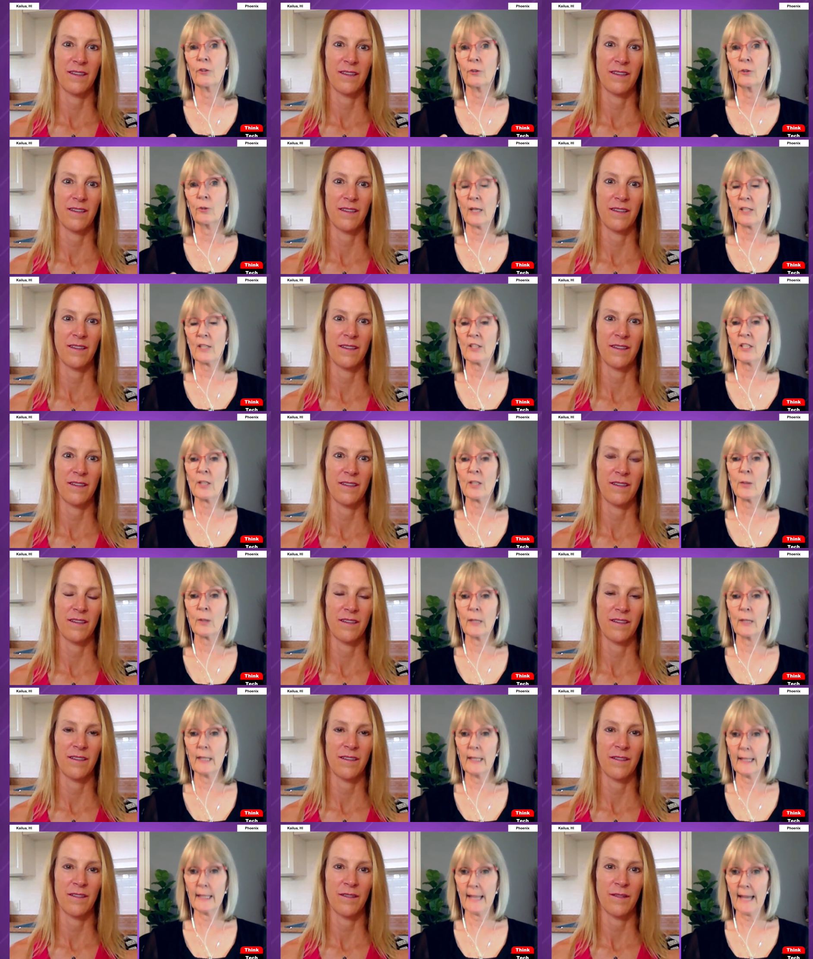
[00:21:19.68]
Speaker 1: to actually
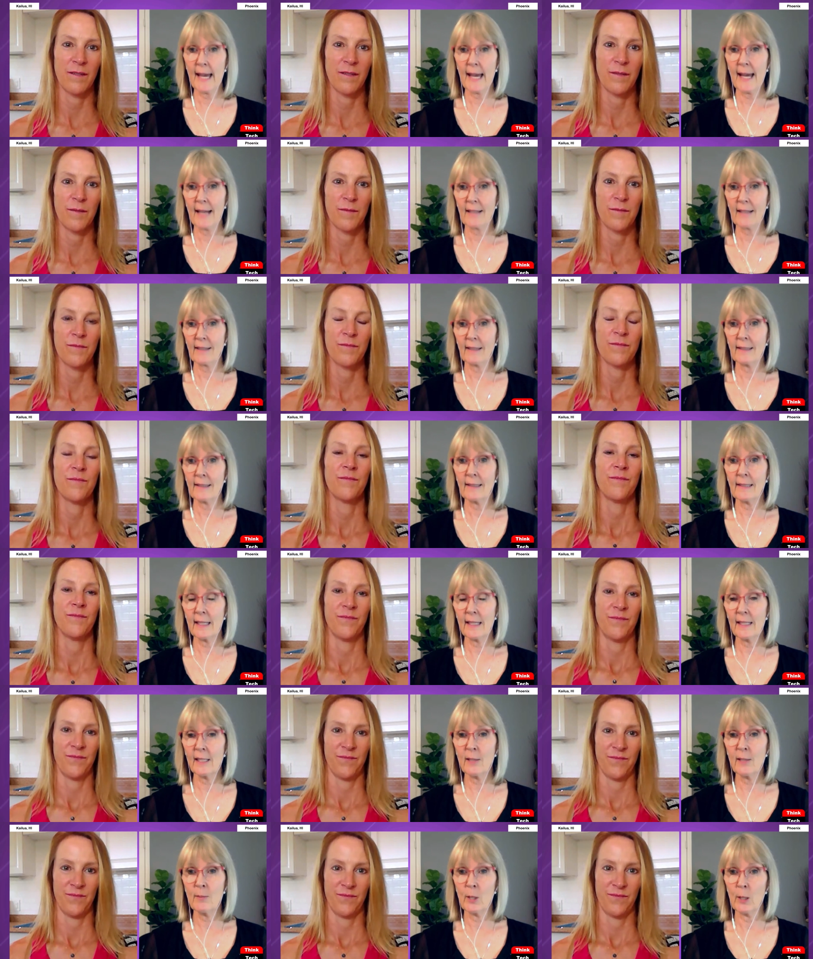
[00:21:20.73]
relax and
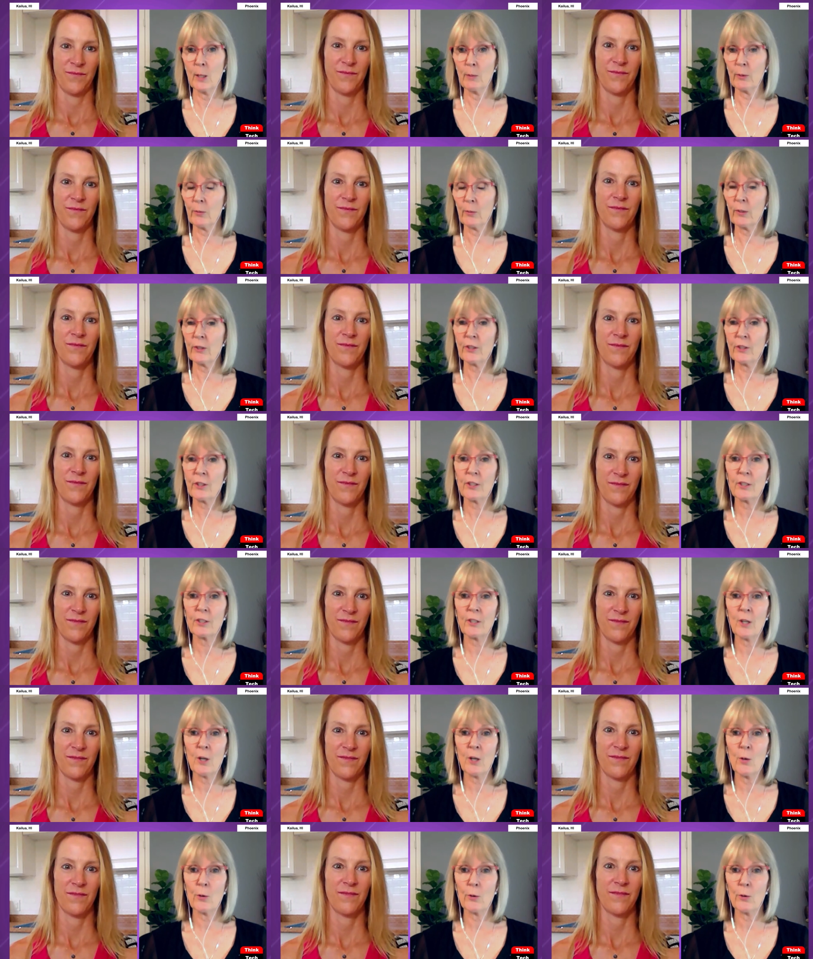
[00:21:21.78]
take a moment we're
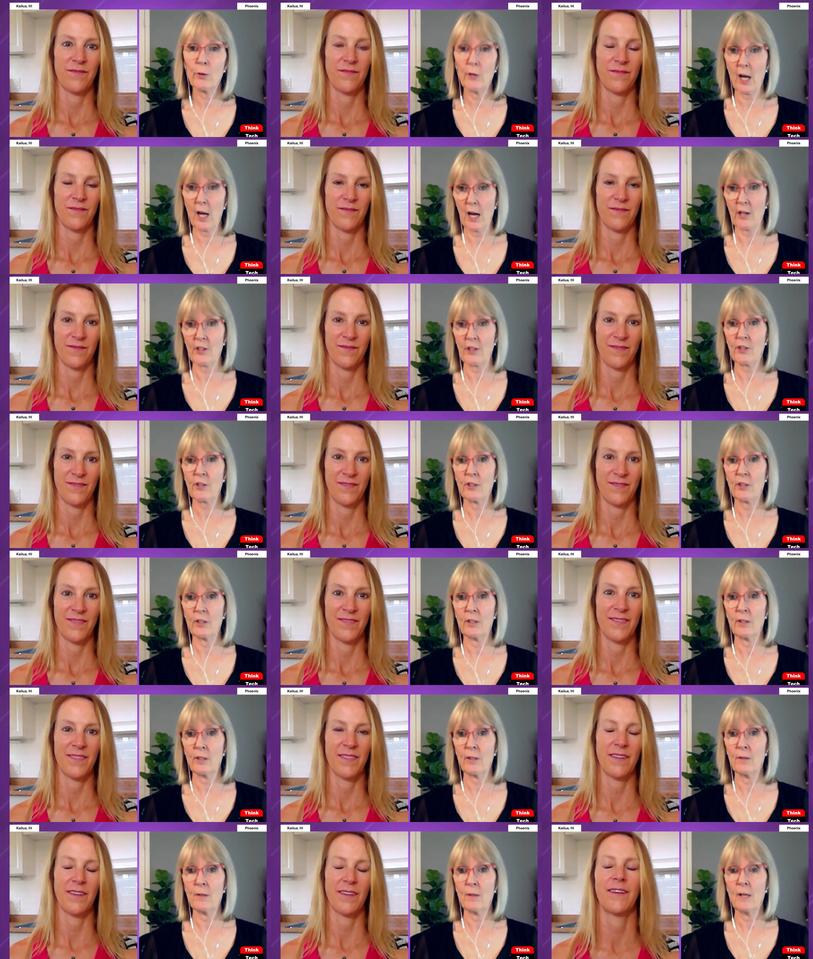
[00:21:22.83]
so rushed you
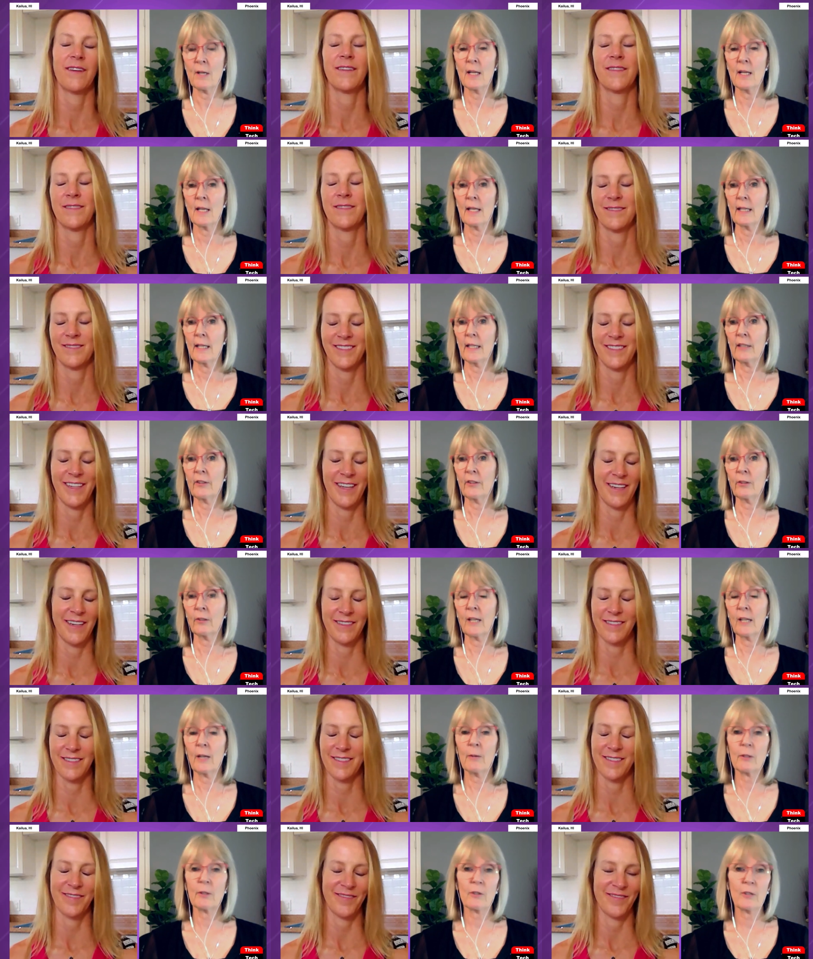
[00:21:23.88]
know and
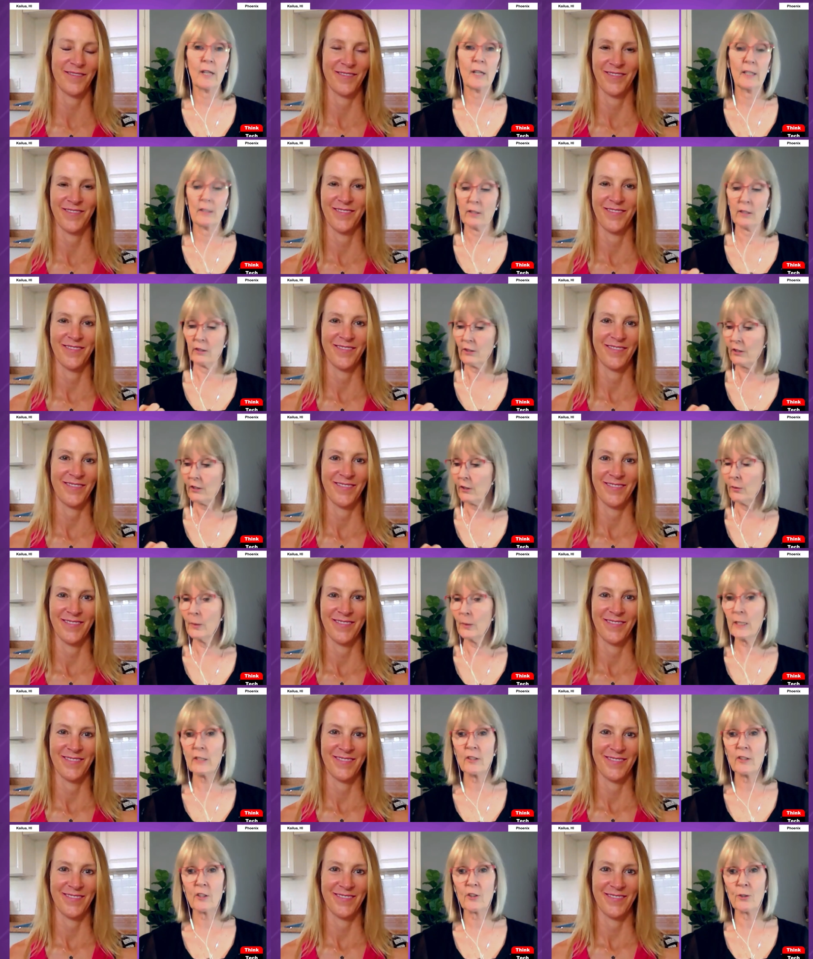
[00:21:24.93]
so now we're trying to
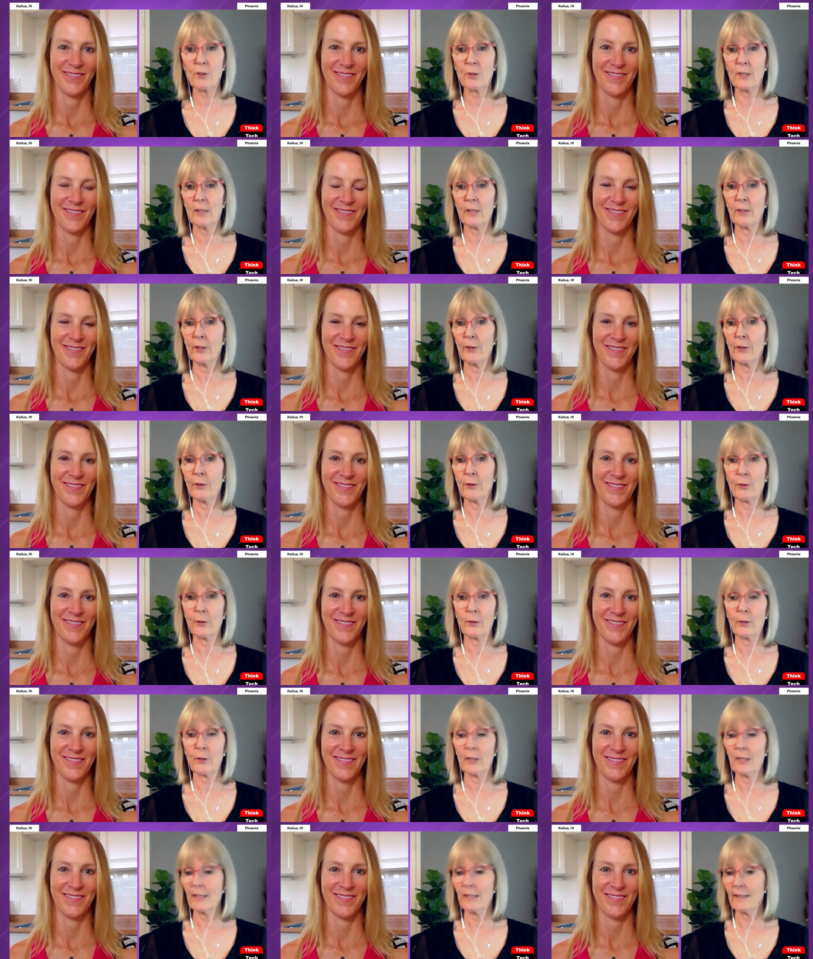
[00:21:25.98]
squeeze this urine out in
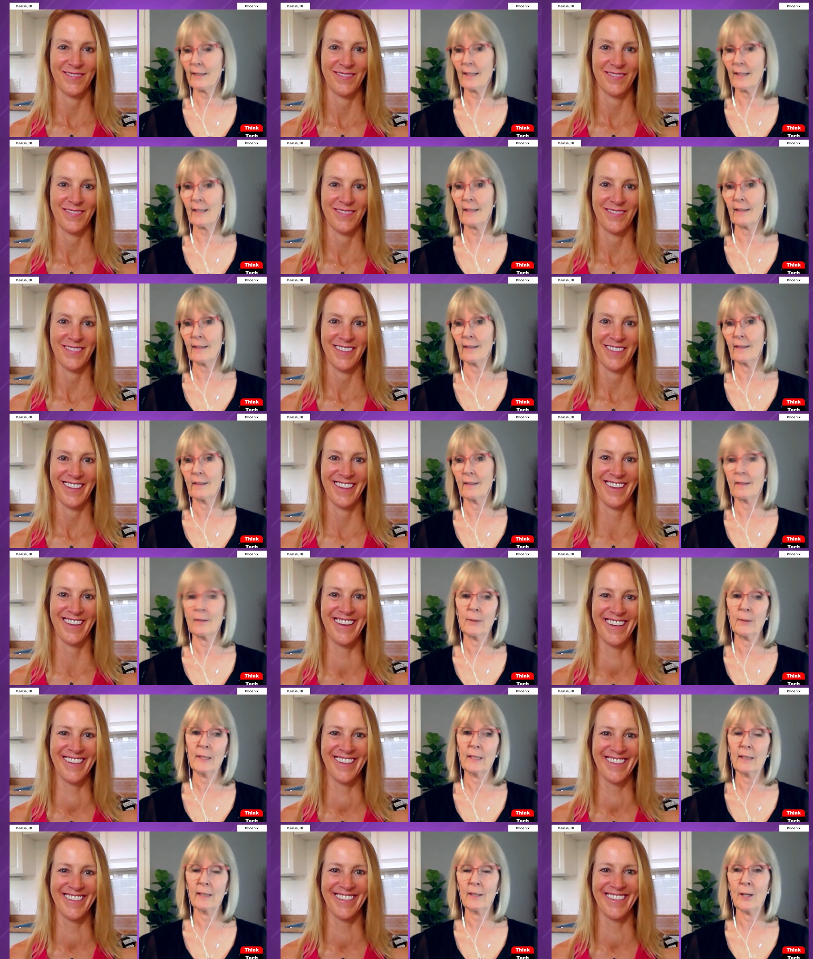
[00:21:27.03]
30 seconds so
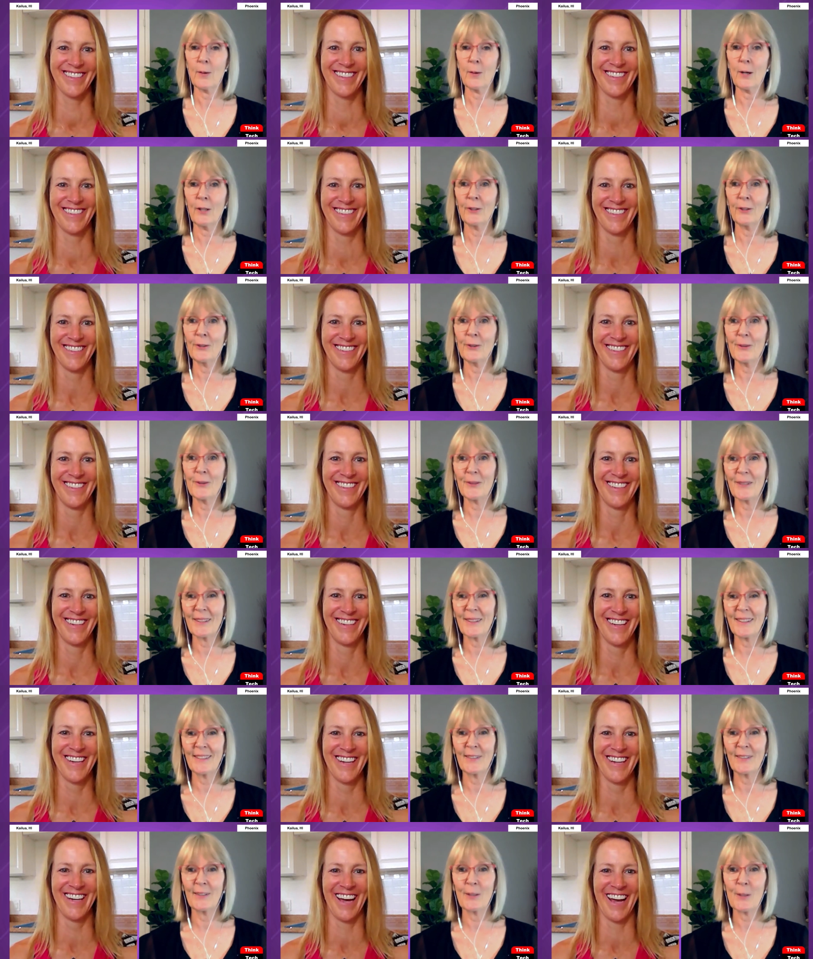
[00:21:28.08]
we can go on, do all
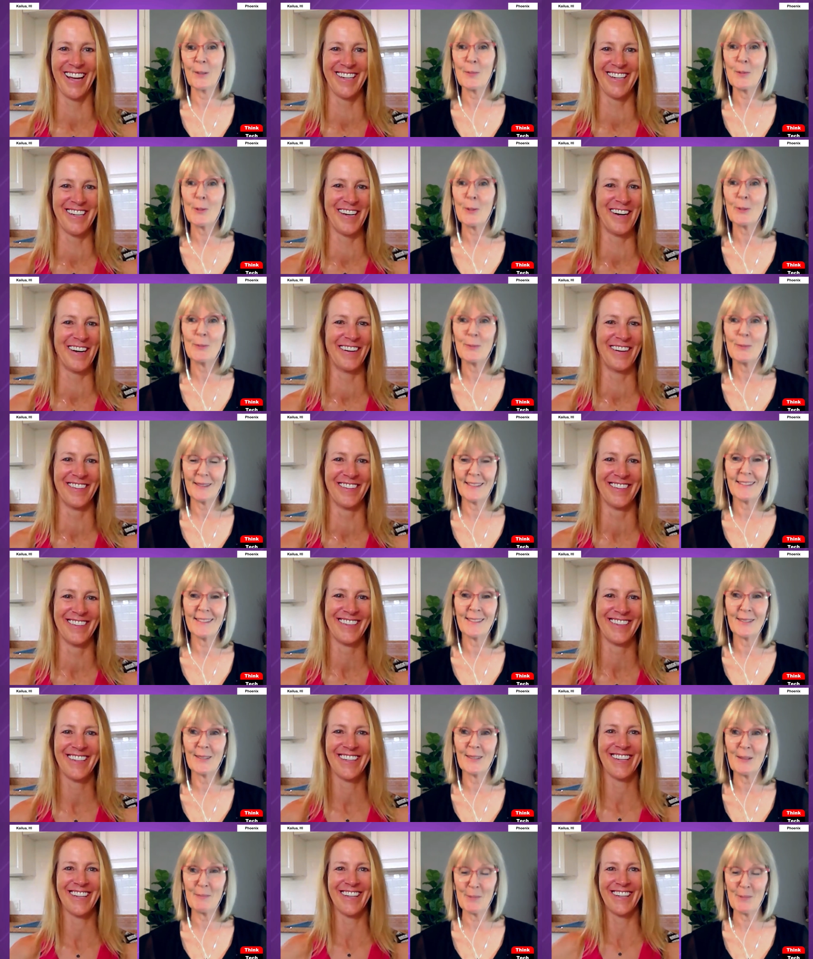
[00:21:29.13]
the things that are important, but this
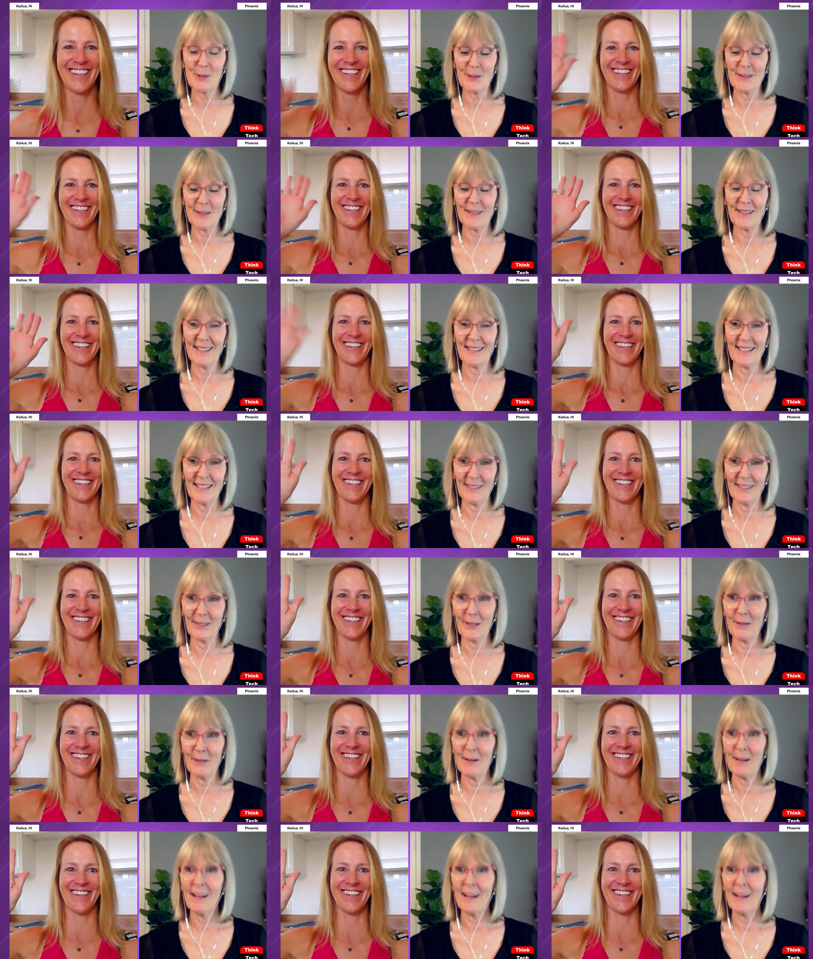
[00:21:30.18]
is an important thing. So,